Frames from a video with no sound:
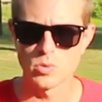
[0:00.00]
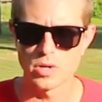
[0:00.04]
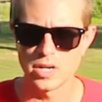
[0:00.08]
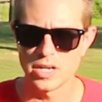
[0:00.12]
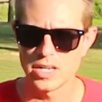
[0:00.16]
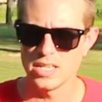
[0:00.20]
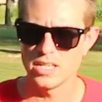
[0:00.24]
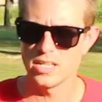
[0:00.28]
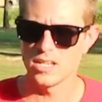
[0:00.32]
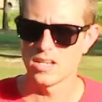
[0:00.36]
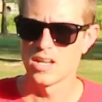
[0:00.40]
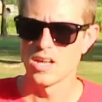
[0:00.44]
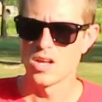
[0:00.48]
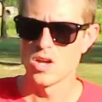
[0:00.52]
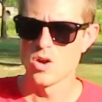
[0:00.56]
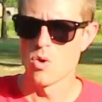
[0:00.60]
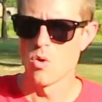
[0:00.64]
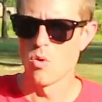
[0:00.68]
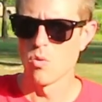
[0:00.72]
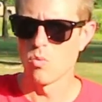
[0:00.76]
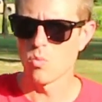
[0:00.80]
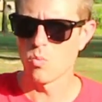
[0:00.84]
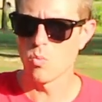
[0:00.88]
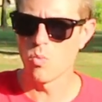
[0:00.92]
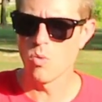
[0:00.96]
where he
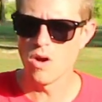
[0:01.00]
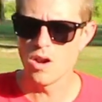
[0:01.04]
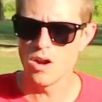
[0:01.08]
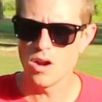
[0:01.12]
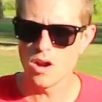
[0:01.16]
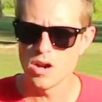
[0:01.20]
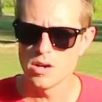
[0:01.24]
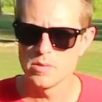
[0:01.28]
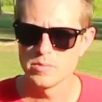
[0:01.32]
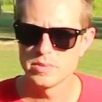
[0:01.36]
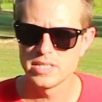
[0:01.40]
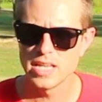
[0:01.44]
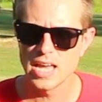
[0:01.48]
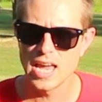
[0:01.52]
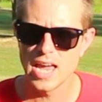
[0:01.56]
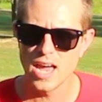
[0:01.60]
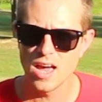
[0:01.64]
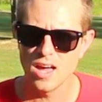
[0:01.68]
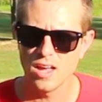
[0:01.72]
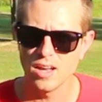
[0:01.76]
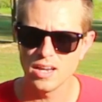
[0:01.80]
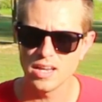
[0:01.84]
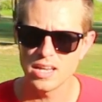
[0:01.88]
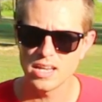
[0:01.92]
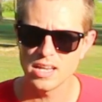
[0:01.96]
one arm
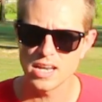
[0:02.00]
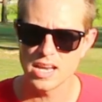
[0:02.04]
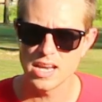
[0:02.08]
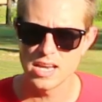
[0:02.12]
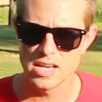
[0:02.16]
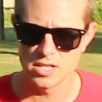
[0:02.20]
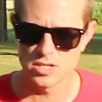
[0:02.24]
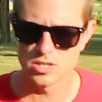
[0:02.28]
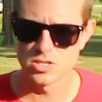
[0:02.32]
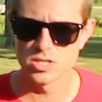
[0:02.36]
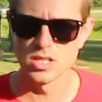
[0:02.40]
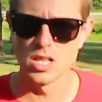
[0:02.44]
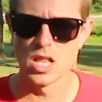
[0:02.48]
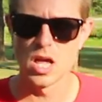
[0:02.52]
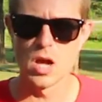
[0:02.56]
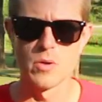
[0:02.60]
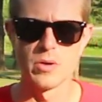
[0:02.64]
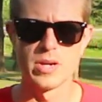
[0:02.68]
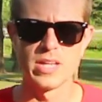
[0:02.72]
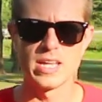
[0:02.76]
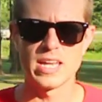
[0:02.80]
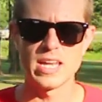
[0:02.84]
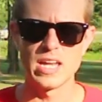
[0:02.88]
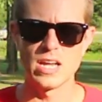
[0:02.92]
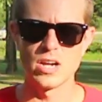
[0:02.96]
down and he's
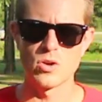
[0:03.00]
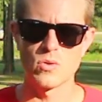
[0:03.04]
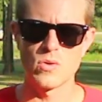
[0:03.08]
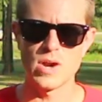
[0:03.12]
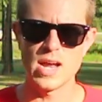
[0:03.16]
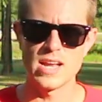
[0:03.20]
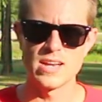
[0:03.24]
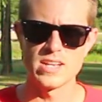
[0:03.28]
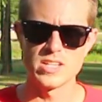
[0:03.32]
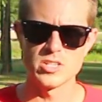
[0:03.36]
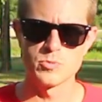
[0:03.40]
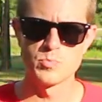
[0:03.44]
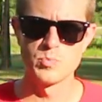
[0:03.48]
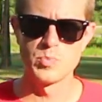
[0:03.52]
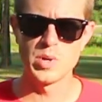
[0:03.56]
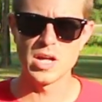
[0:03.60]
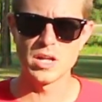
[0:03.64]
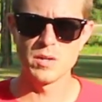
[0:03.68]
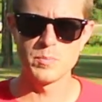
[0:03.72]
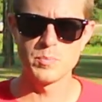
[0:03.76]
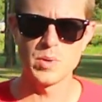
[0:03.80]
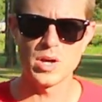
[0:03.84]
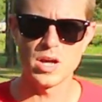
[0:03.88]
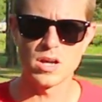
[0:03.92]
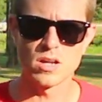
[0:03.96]
loading it around his
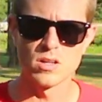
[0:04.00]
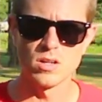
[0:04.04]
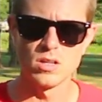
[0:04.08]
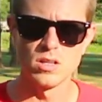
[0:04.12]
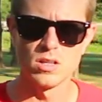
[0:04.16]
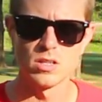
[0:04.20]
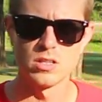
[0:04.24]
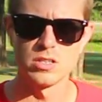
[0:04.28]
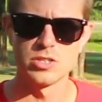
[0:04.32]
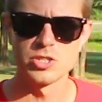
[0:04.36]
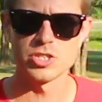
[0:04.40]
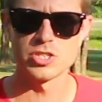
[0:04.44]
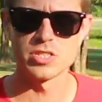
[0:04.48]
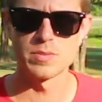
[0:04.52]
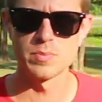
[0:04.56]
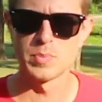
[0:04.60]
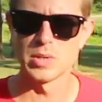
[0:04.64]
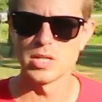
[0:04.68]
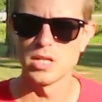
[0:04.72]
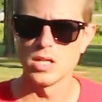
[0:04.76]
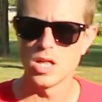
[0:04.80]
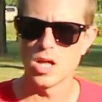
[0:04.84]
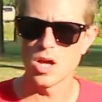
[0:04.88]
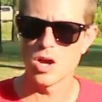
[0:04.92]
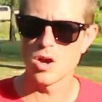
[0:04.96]
belt buckle or just
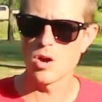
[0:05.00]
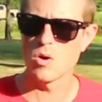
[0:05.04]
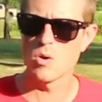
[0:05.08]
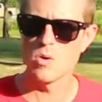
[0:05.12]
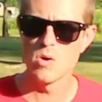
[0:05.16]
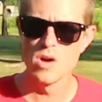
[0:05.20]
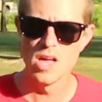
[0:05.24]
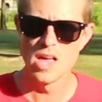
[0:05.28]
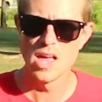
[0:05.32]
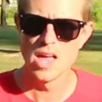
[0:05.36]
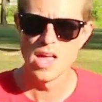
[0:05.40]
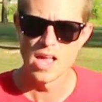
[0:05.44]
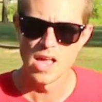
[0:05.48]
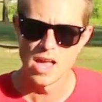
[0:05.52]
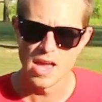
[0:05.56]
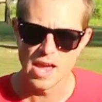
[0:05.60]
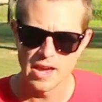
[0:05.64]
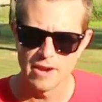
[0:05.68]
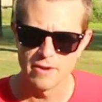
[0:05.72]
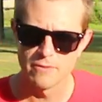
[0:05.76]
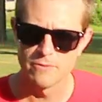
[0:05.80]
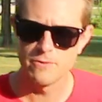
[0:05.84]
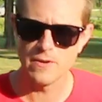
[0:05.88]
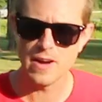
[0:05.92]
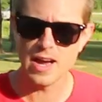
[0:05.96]
below
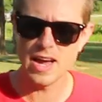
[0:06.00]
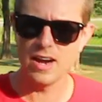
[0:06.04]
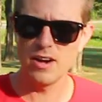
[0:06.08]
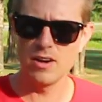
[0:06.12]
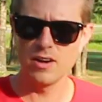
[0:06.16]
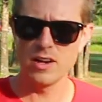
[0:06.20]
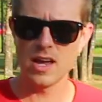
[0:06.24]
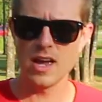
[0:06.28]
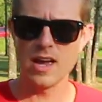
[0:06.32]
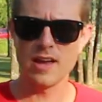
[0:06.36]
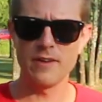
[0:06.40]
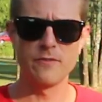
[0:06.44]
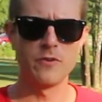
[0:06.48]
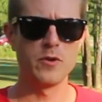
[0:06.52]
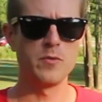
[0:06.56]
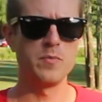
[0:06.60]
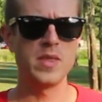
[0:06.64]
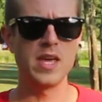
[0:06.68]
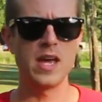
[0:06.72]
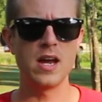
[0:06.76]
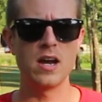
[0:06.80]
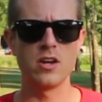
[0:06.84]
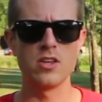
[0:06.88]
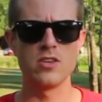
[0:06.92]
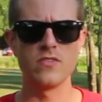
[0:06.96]
and firing out from
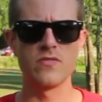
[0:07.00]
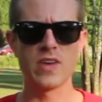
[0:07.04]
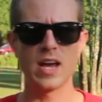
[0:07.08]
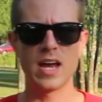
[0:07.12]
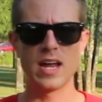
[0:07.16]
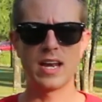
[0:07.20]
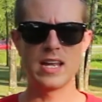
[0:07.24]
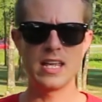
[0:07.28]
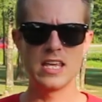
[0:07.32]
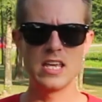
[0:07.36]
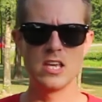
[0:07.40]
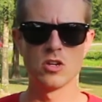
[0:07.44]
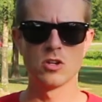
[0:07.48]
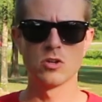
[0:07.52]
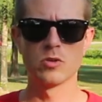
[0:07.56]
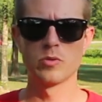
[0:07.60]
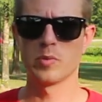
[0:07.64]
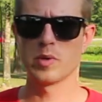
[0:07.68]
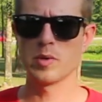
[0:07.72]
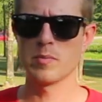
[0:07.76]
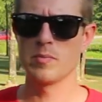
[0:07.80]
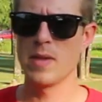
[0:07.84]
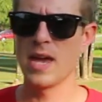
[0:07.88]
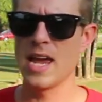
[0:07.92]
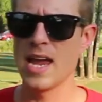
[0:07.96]
there. You've got Eagle
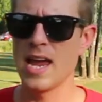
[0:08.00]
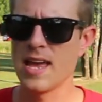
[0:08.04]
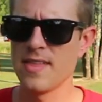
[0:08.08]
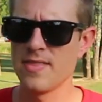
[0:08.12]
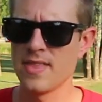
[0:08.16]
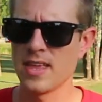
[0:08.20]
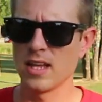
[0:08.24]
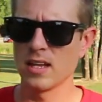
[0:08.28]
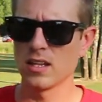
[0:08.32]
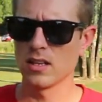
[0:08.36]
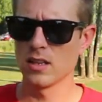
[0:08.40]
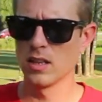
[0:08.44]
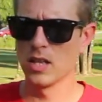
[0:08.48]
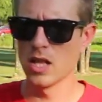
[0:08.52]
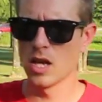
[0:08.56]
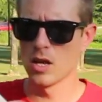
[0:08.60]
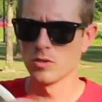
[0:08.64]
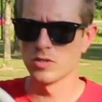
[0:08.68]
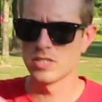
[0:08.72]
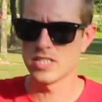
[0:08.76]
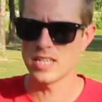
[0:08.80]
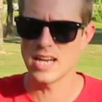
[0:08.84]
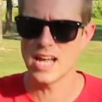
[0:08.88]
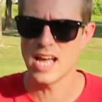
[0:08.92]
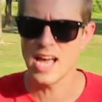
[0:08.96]
McMahon that
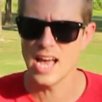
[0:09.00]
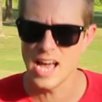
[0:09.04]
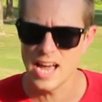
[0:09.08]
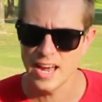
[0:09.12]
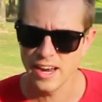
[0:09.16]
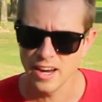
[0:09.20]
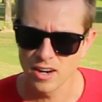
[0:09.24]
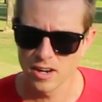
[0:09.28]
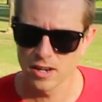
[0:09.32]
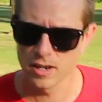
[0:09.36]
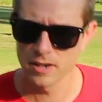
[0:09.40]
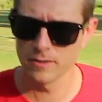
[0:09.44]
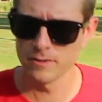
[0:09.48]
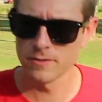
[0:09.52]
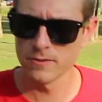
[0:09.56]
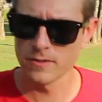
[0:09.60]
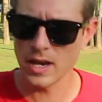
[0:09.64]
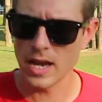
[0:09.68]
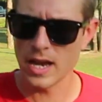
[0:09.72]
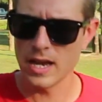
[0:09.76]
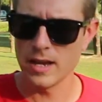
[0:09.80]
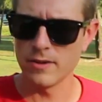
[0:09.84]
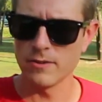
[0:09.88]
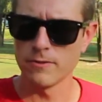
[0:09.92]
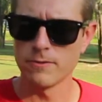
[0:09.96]
loads it higher
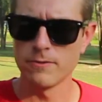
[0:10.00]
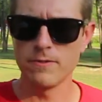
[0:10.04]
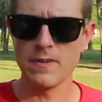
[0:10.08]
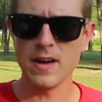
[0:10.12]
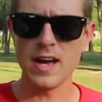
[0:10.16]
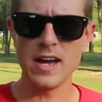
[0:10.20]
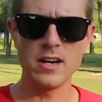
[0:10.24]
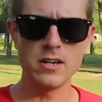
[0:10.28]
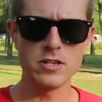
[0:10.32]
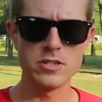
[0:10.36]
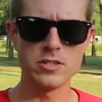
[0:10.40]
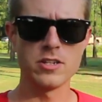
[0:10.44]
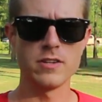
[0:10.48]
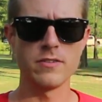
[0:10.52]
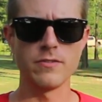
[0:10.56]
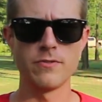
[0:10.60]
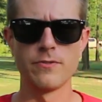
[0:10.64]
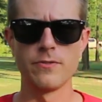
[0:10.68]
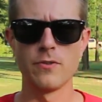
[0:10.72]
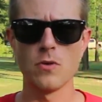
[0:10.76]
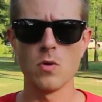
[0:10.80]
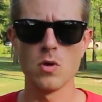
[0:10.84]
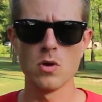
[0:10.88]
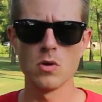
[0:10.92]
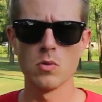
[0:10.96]
and fires it
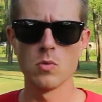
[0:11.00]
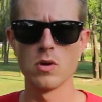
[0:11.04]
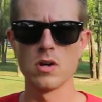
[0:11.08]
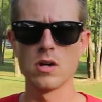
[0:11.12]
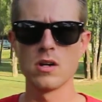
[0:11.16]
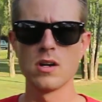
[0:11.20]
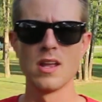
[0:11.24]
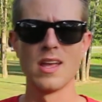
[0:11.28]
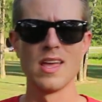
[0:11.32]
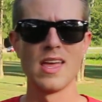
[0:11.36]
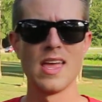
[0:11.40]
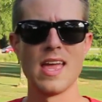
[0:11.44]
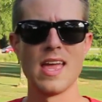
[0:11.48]
forward.